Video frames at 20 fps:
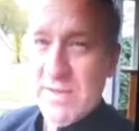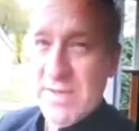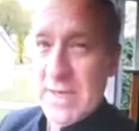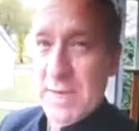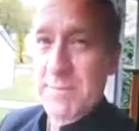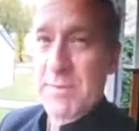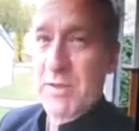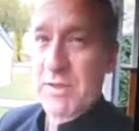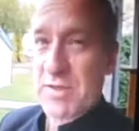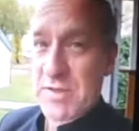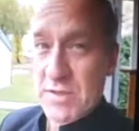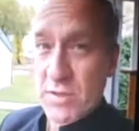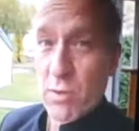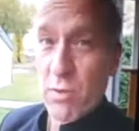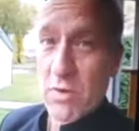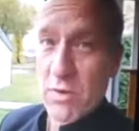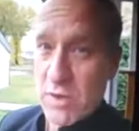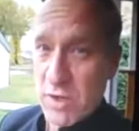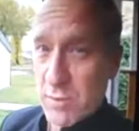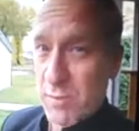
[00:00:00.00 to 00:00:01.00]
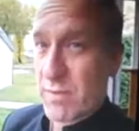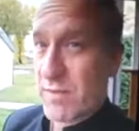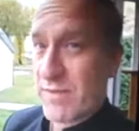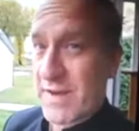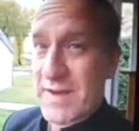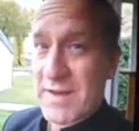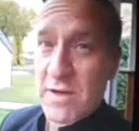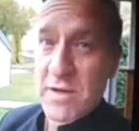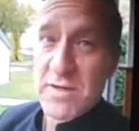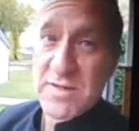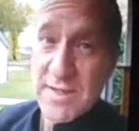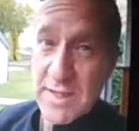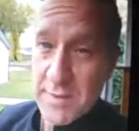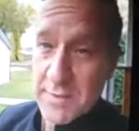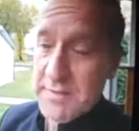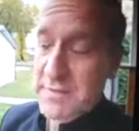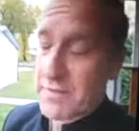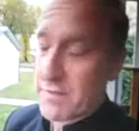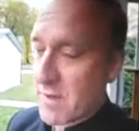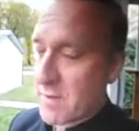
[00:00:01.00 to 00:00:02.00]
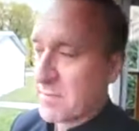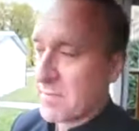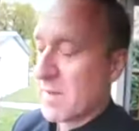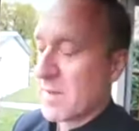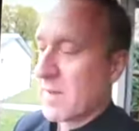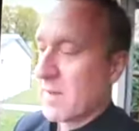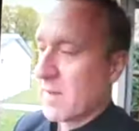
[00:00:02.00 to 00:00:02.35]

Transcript: receptors in order to prevent ourselves from